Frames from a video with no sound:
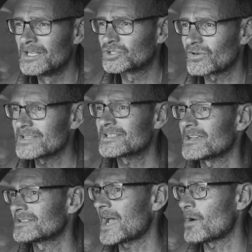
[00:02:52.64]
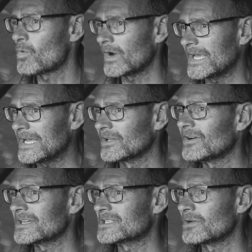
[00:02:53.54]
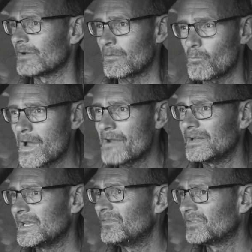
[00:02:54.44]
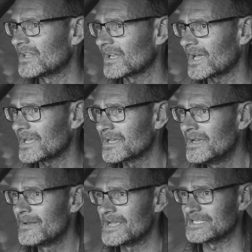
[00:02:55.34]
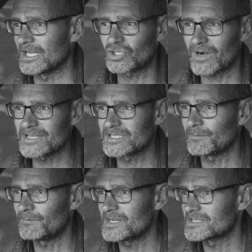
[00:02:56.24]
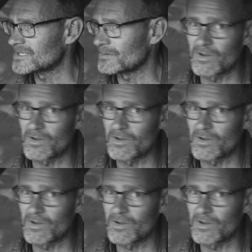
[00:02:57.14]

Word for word: try and suss out what it likes doing, where it lives in the lake. Is it a transient fish? Does it